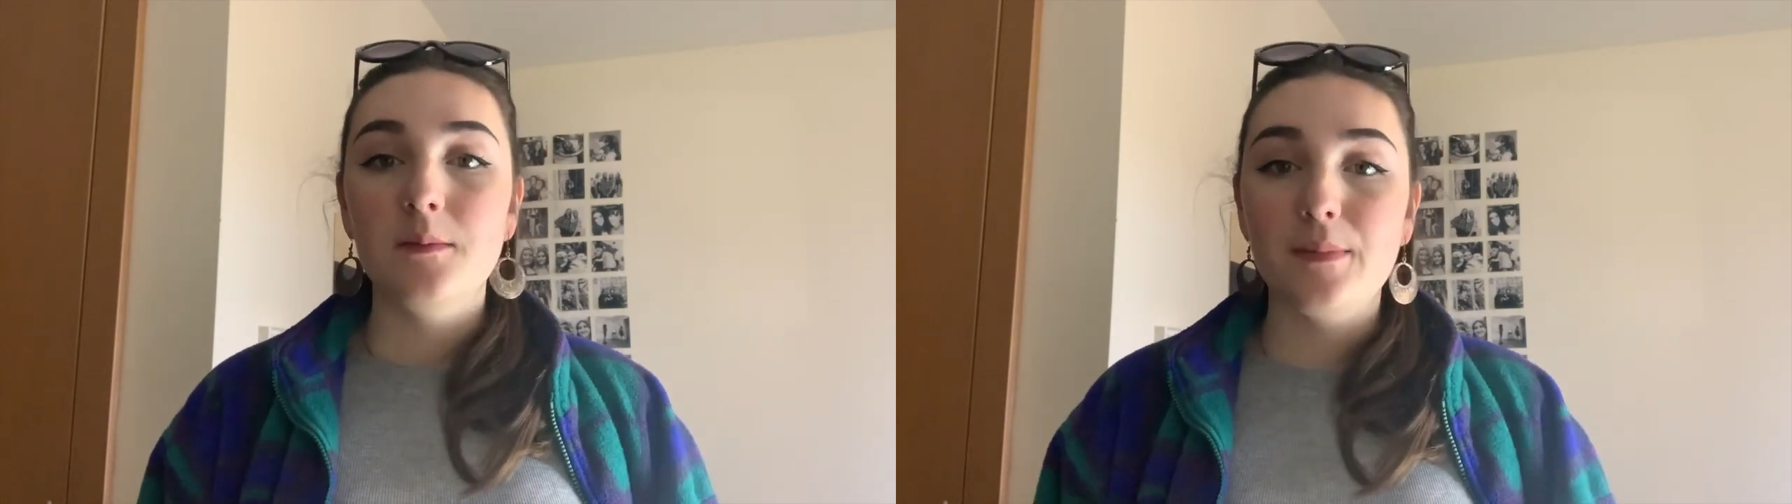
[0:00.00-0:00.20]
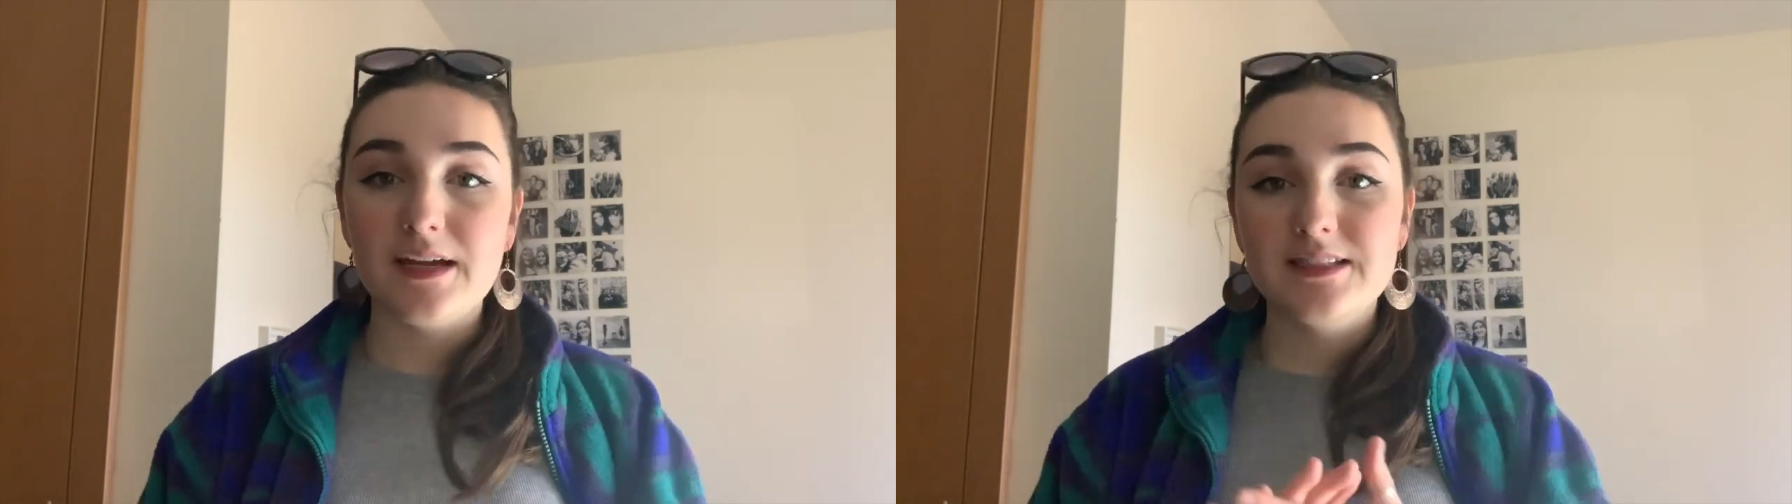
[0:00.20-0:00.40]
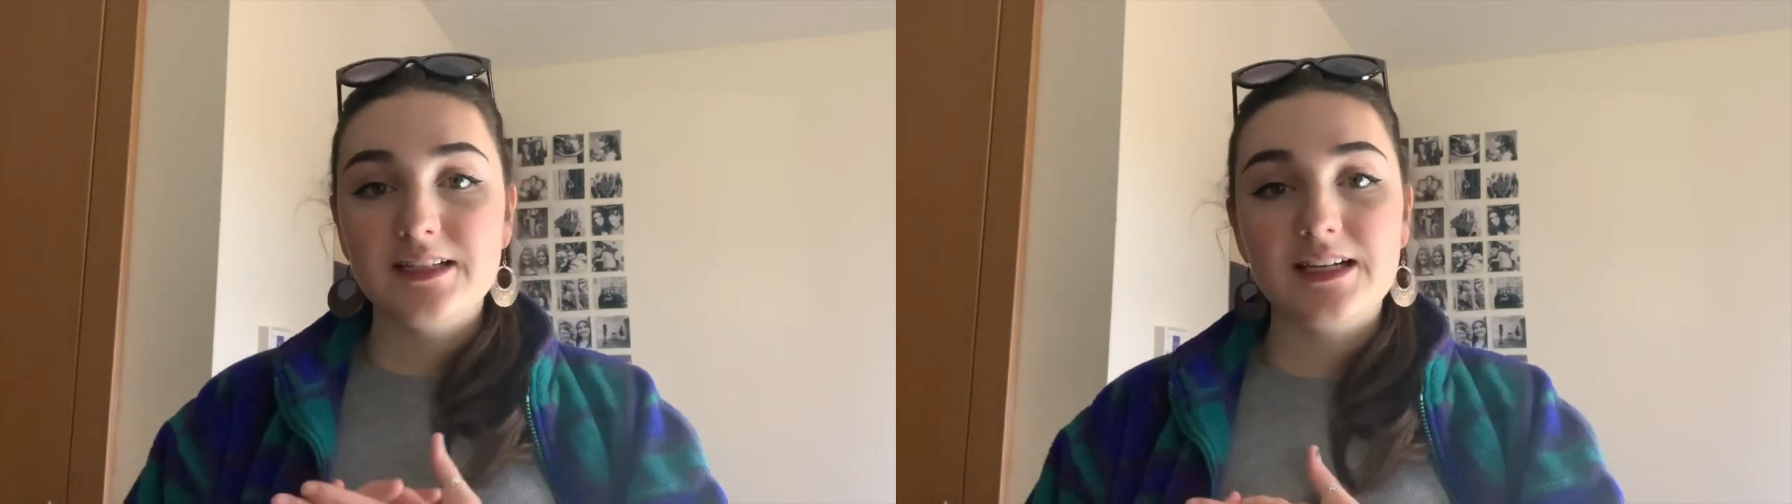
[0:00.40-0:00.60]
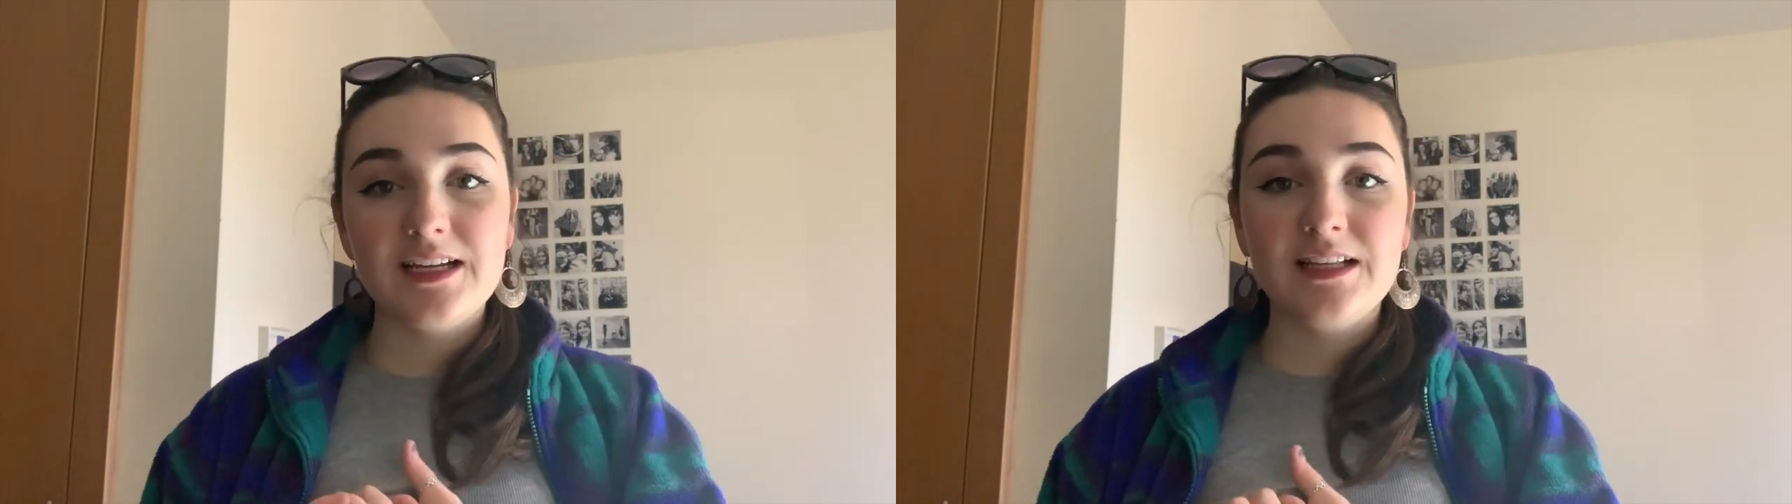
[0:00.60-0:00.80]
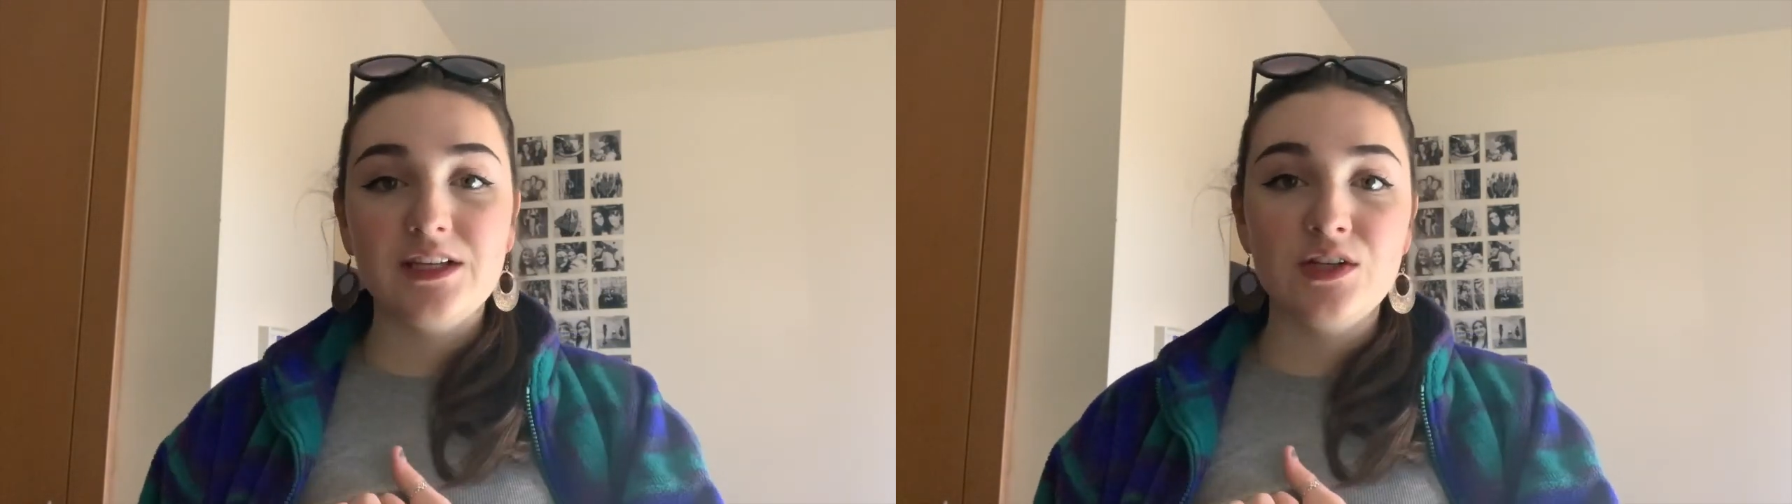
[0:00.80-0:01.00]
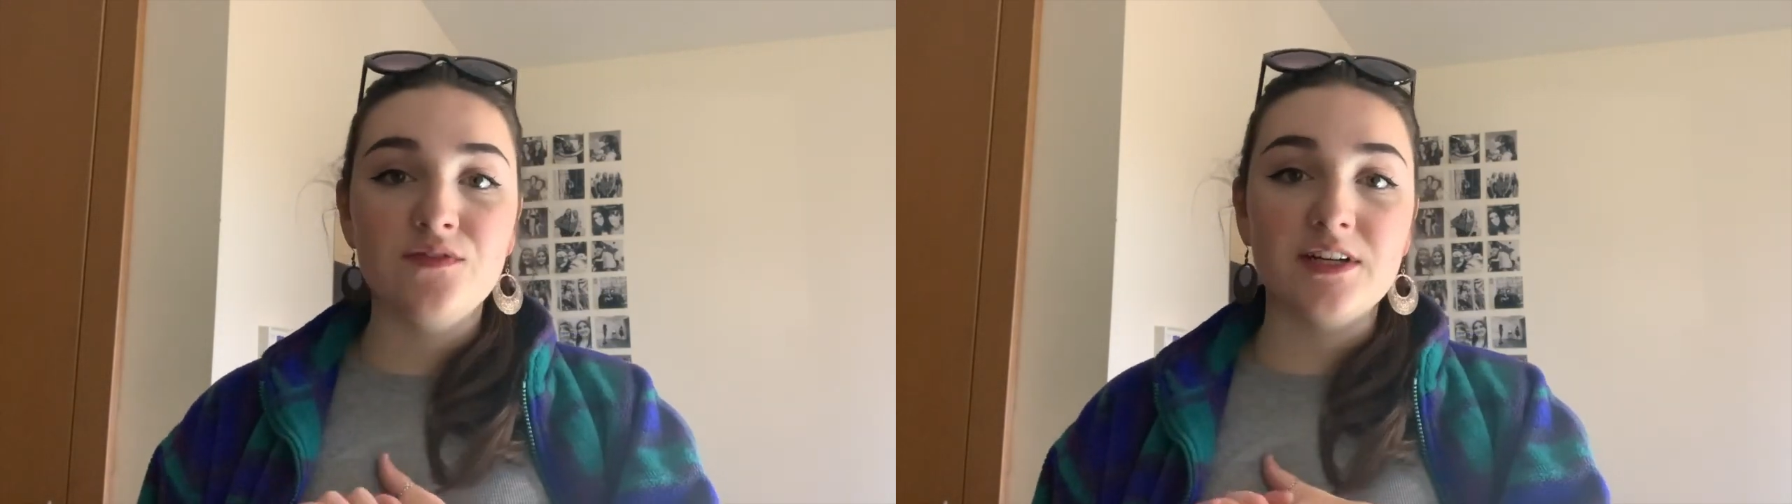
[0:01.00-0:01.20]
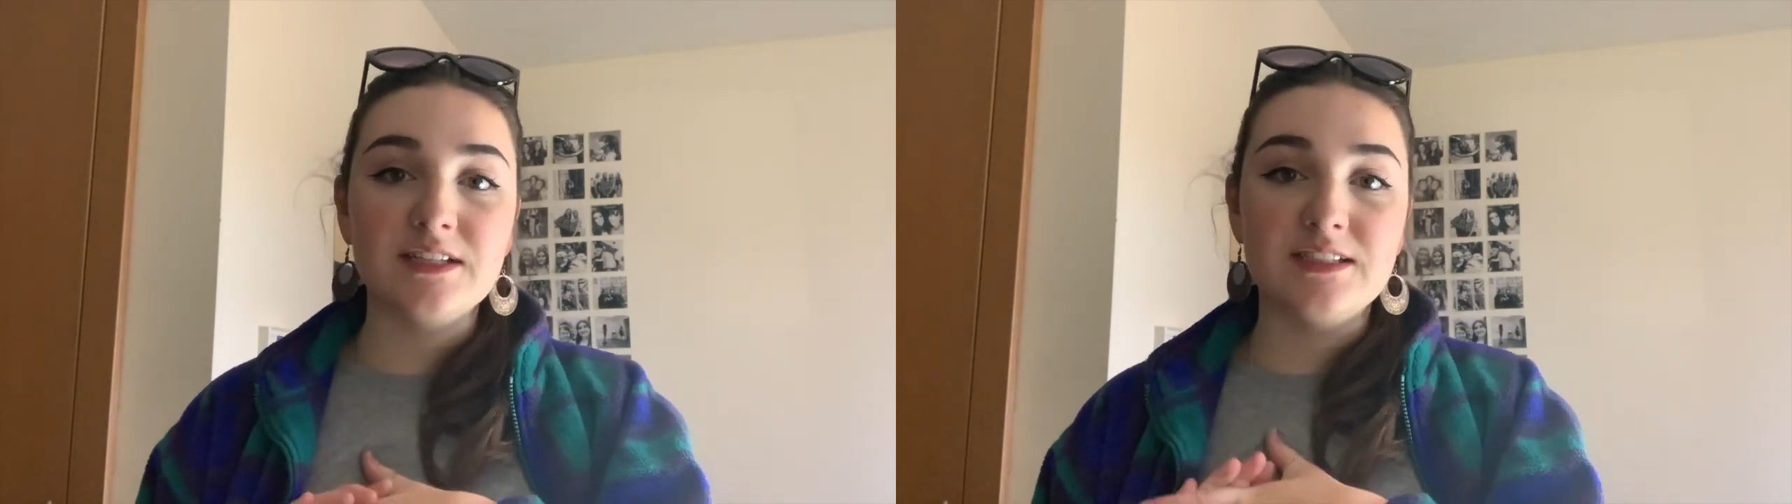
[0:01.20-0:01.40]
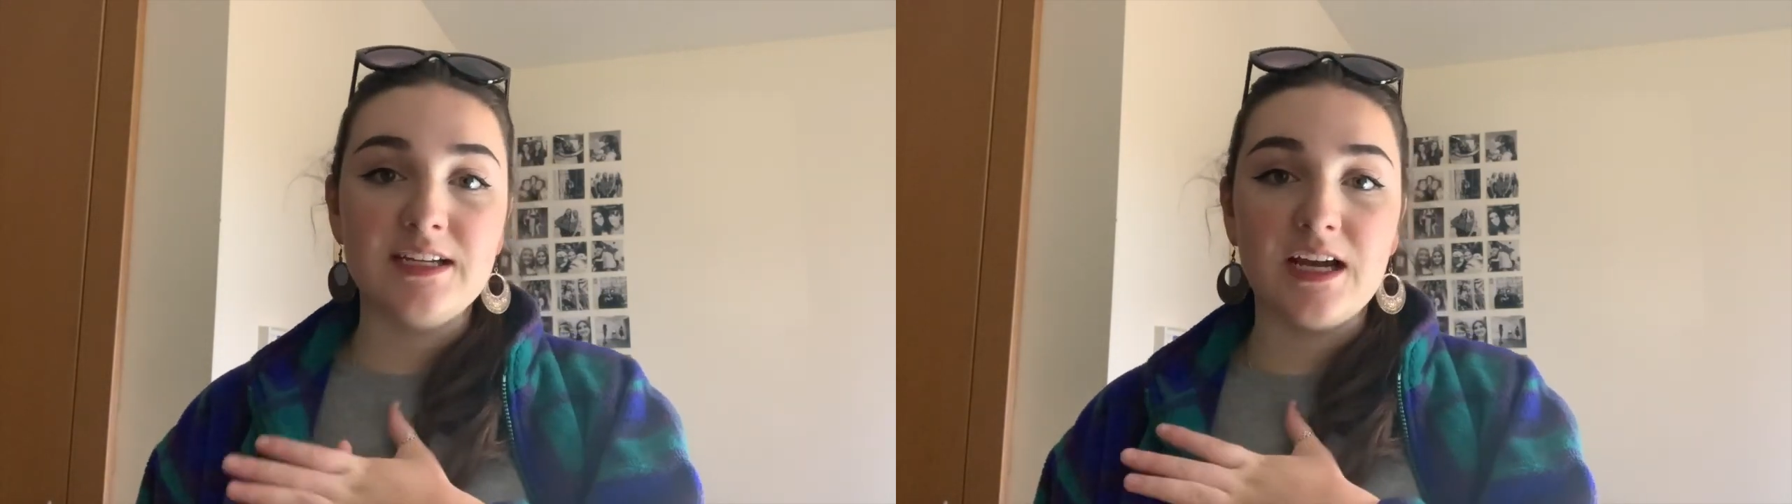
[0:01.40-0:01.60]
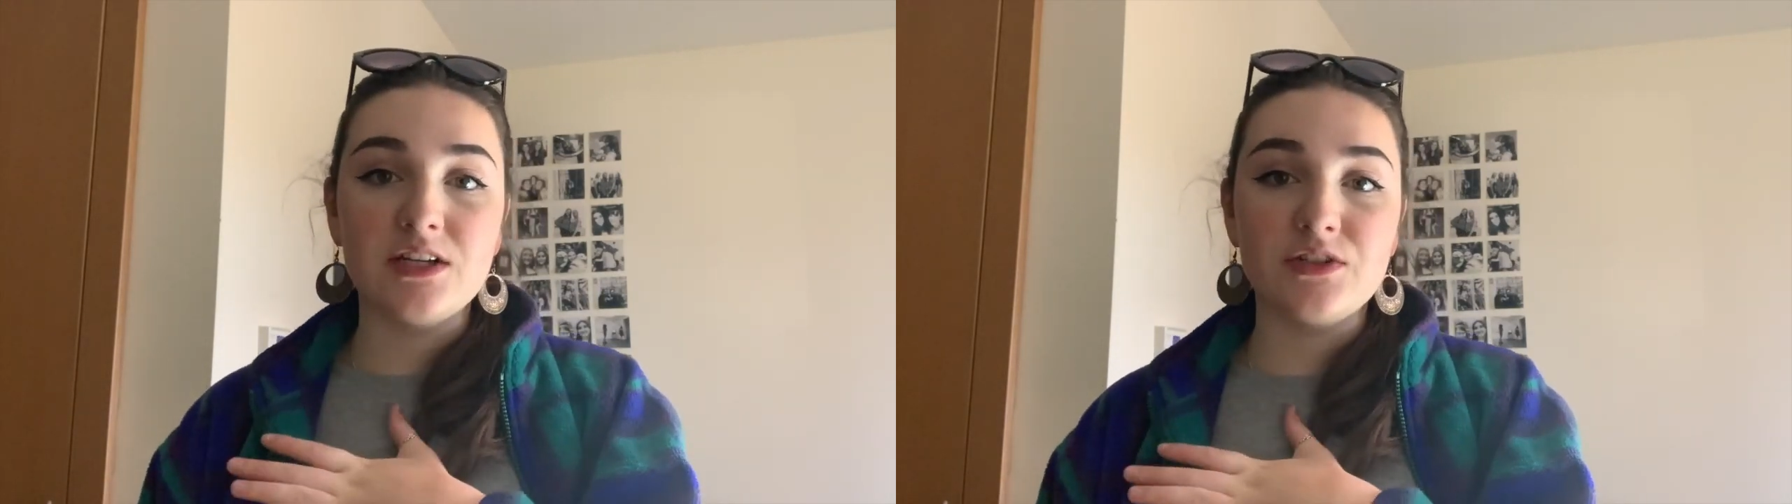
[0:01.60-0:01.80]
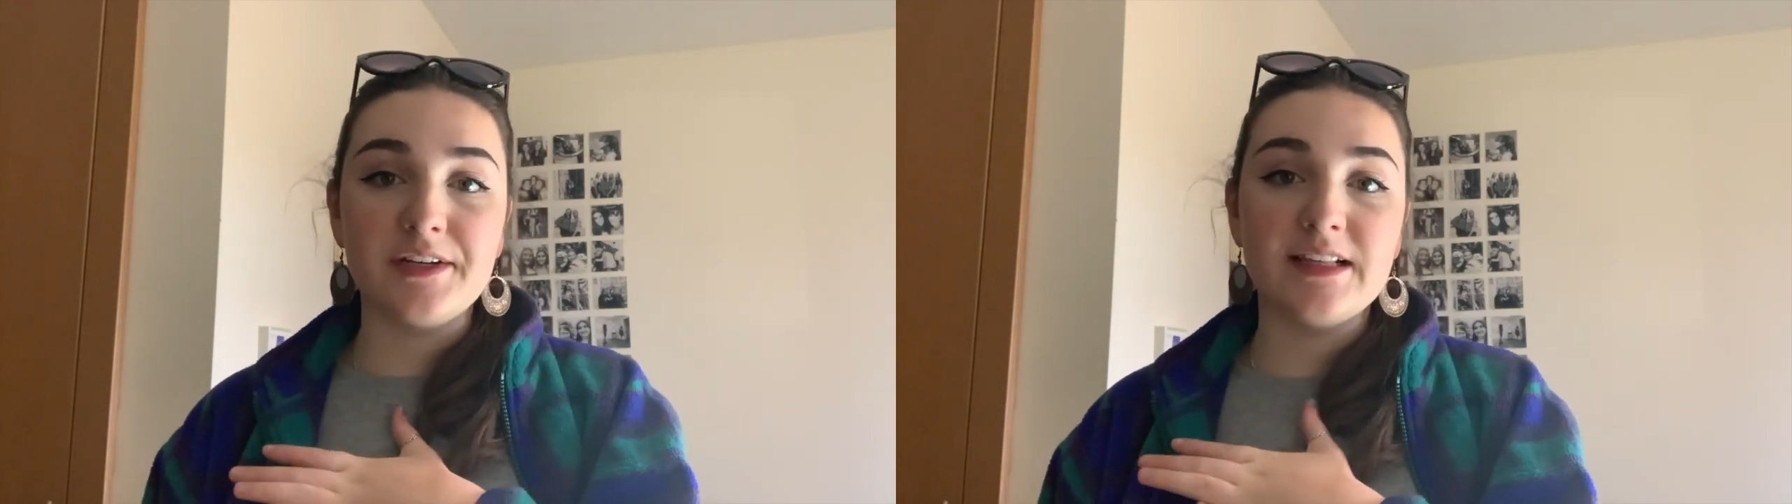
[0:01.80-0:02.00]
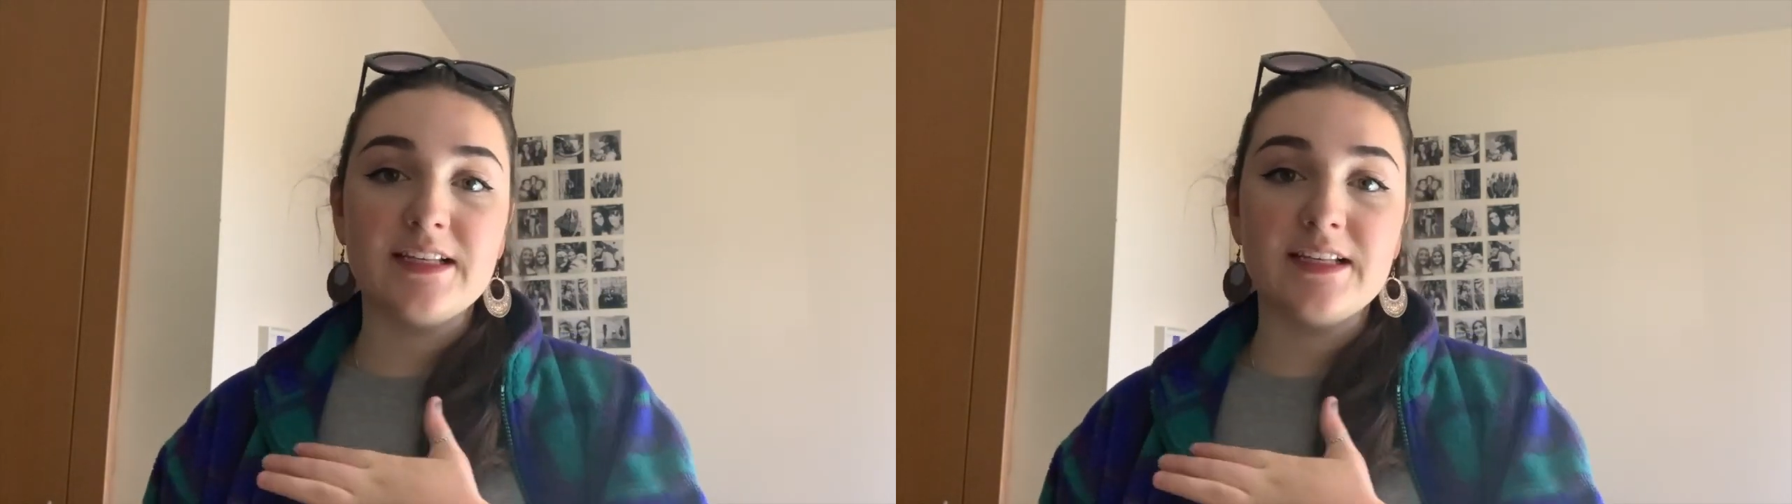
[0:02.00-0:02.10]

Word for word: Basically, the university are doing